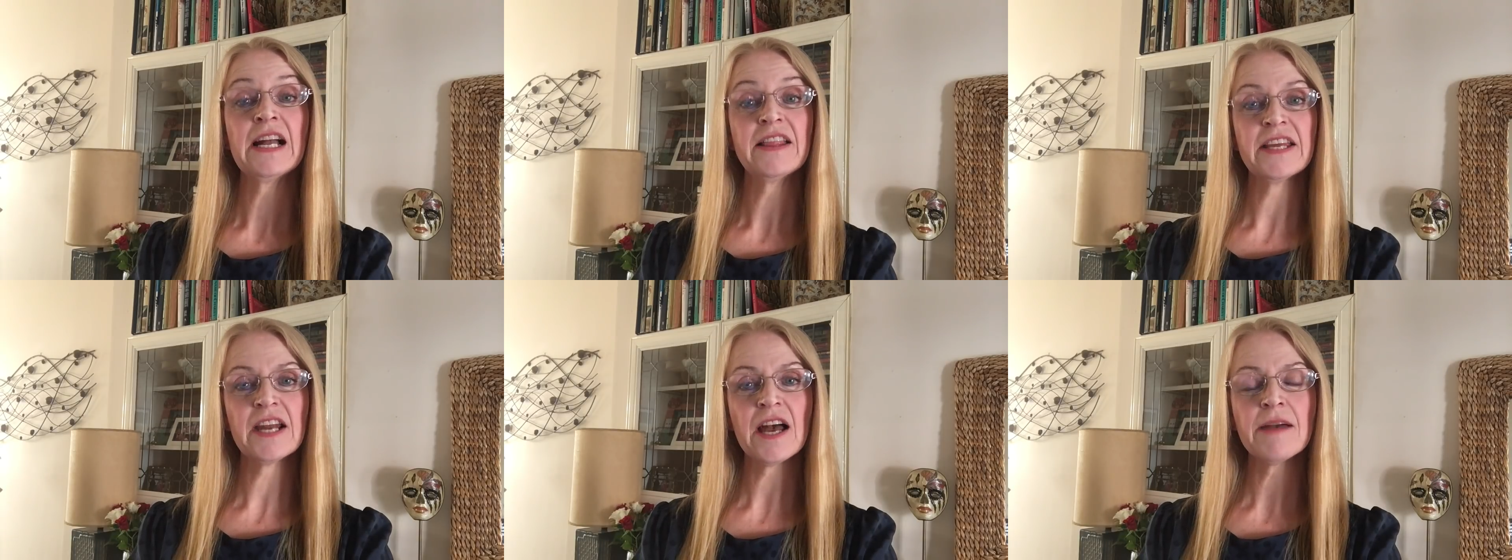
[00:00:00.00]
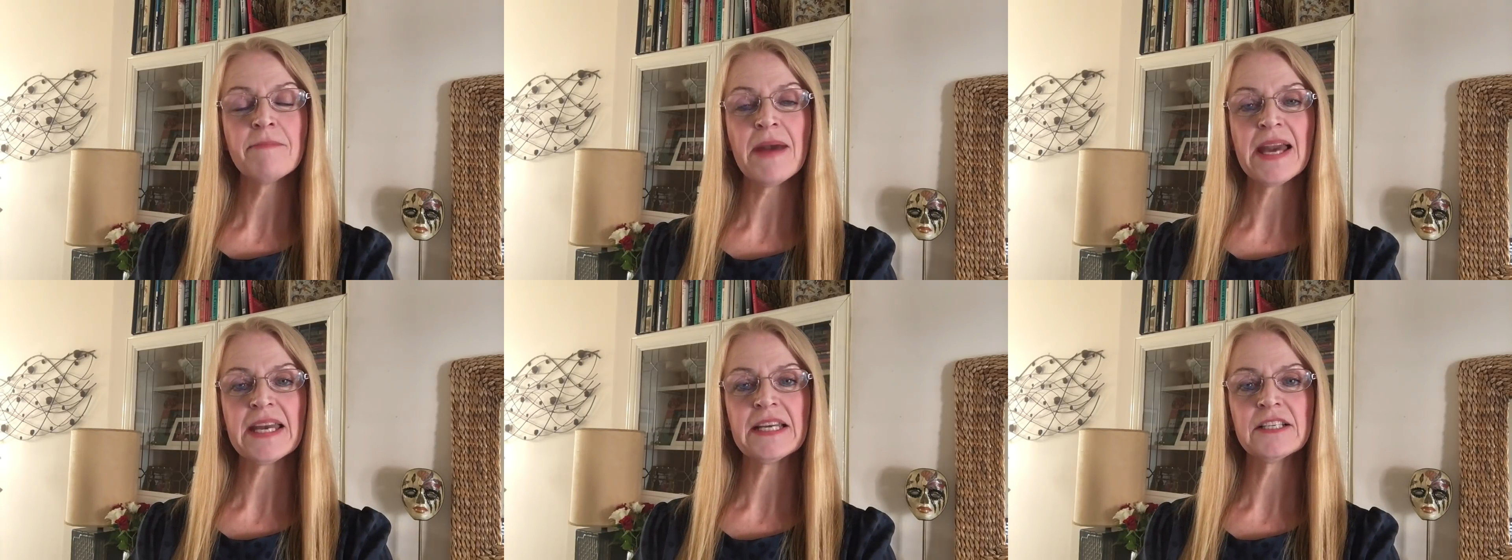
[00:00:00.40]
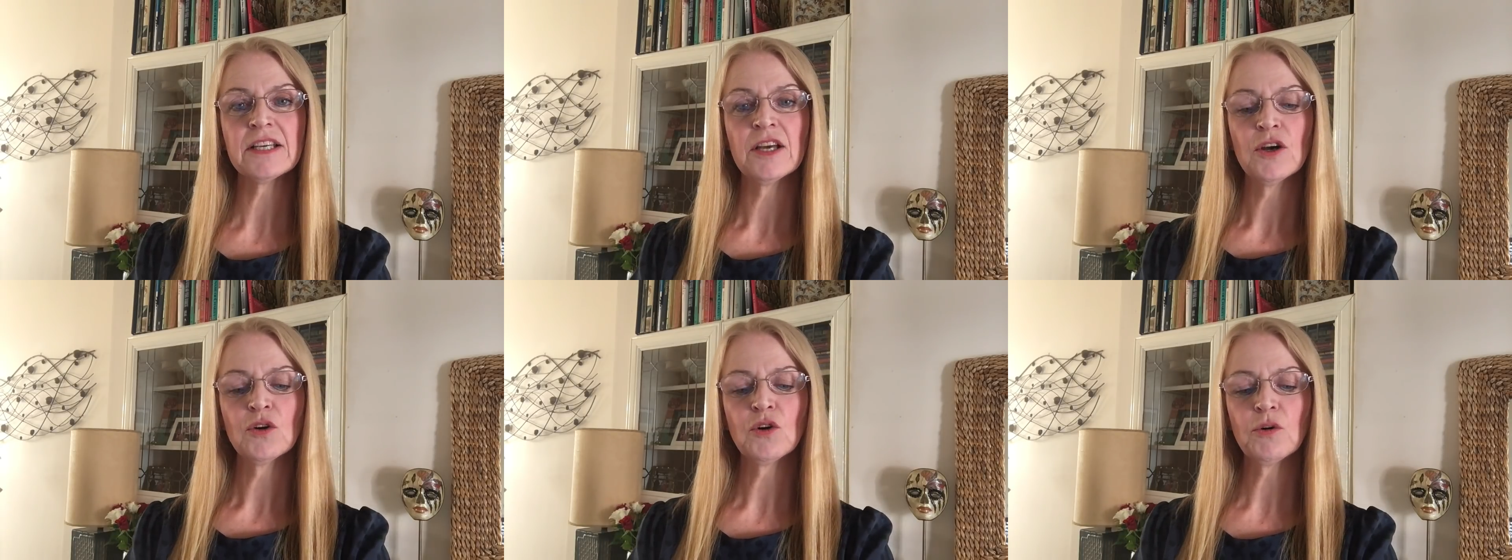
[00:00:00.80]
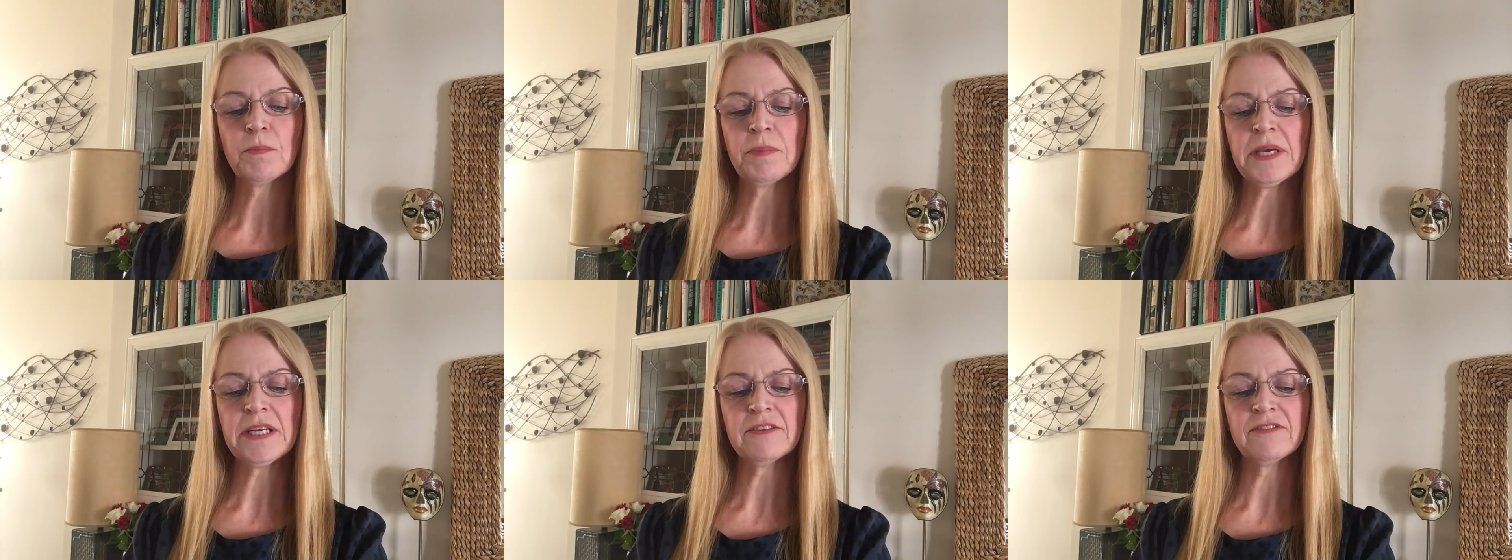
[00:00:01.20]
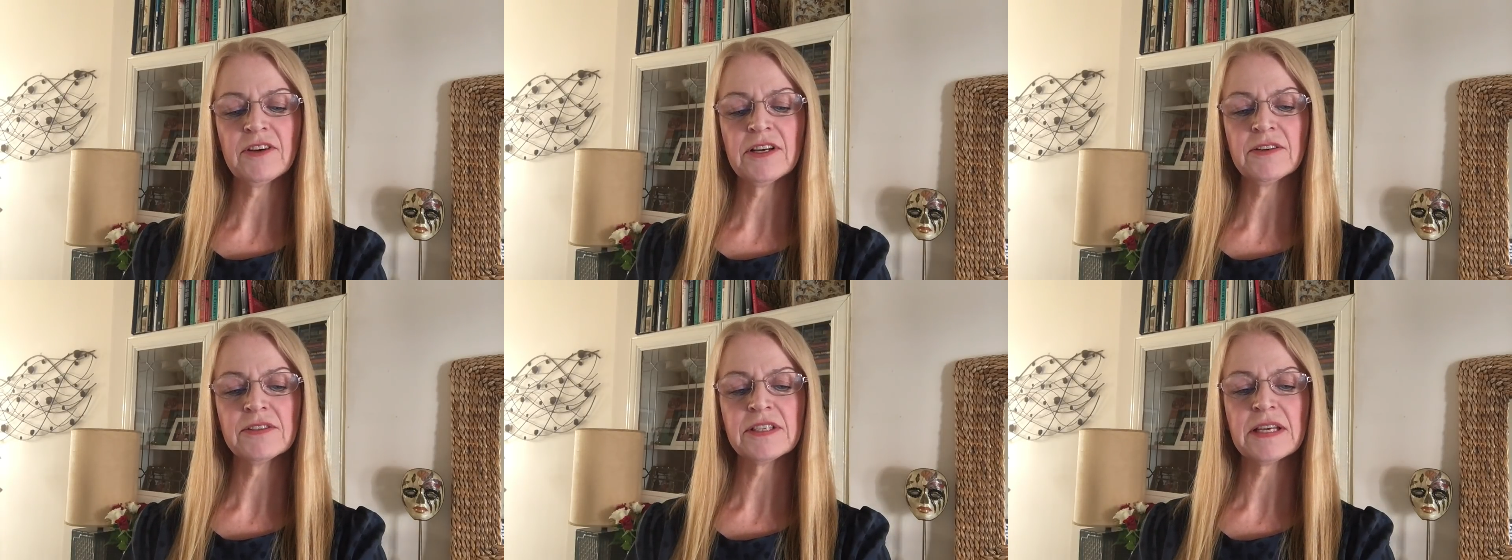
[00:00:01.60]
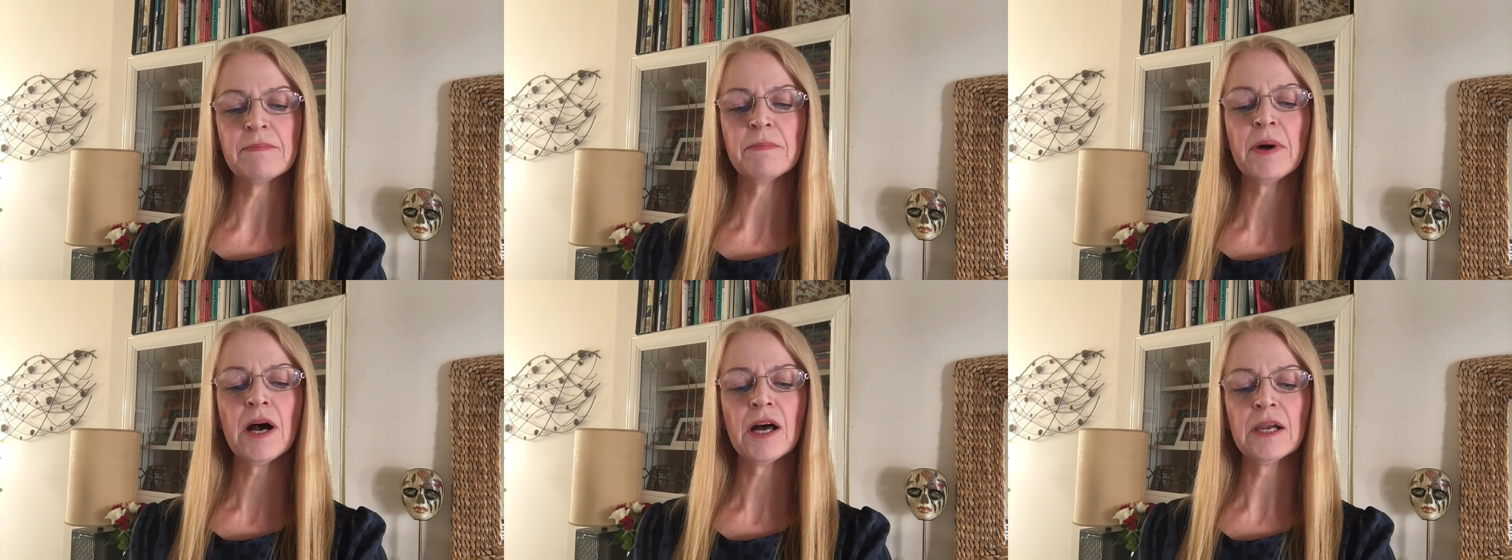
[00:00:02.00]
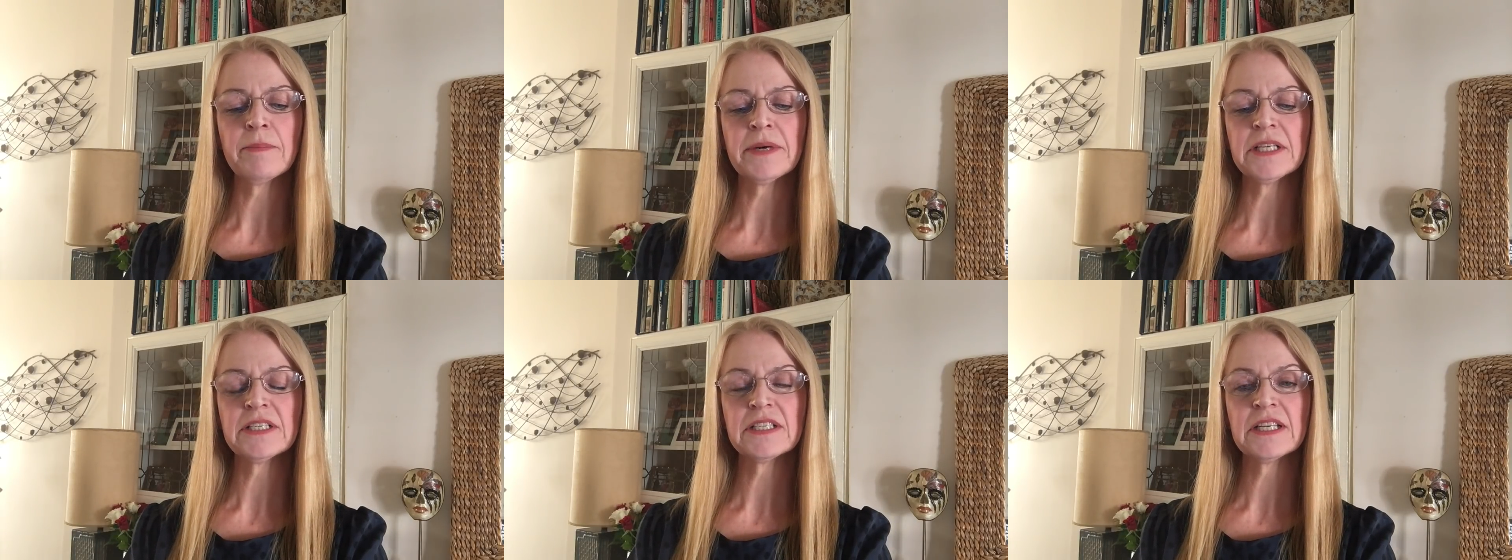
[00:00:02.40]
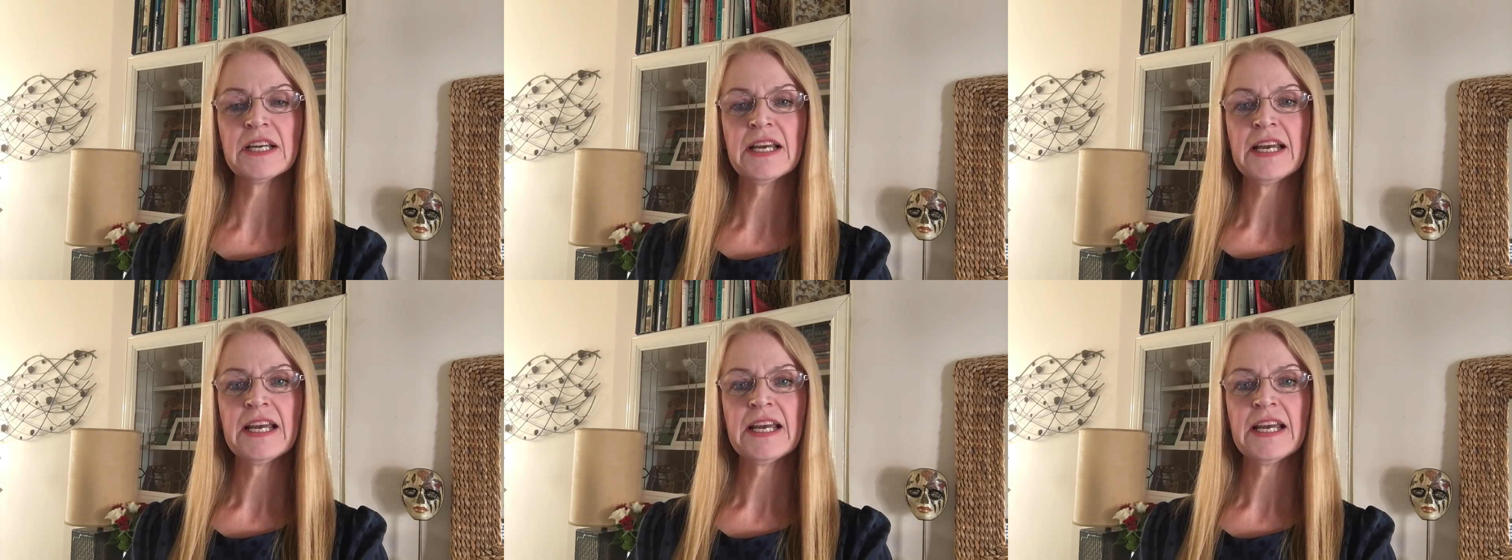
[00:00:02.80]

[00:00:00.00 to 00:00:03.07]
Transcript: that I made called Paedophiles in Parliament.